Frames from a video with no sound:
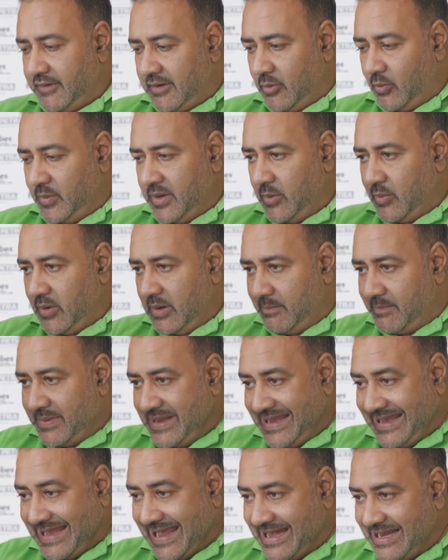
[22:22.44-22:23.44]
We will
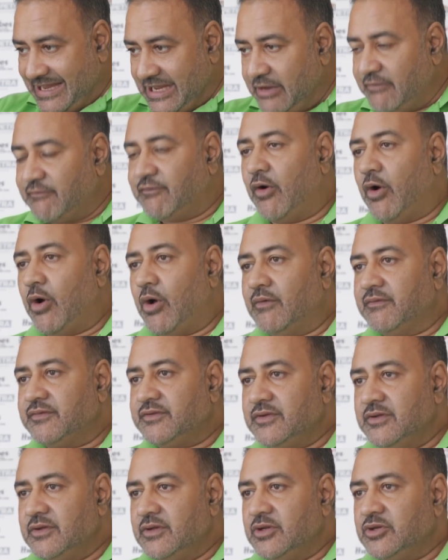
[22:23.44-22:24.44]
be getting
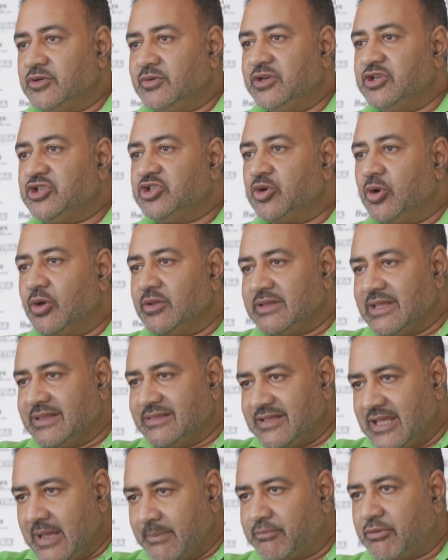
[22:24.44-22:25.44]
involved to ensure that
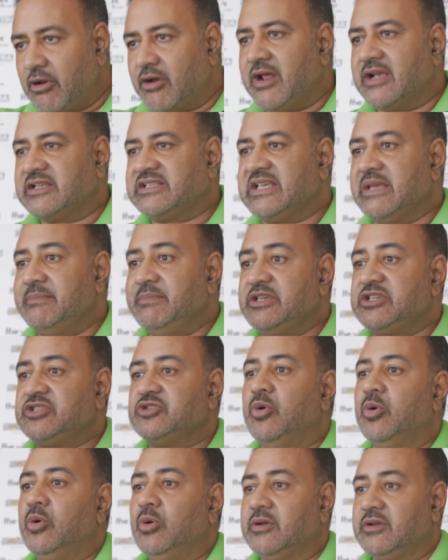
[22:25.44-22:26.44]
their product can be
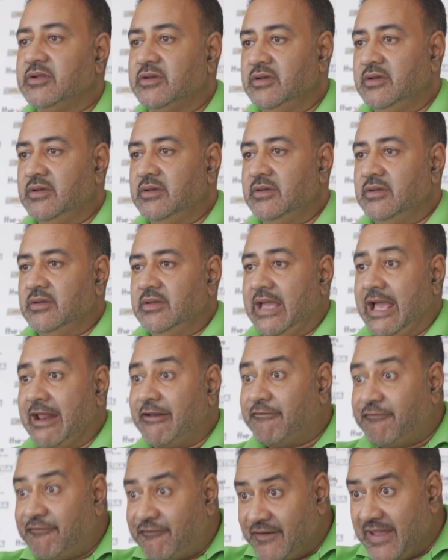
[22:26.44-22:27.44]
sold at
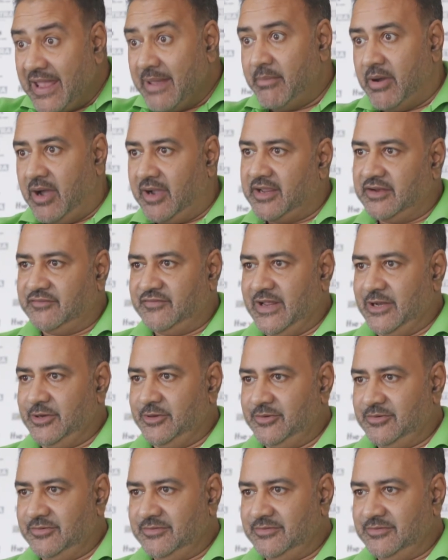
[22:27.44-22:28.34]
fair market value.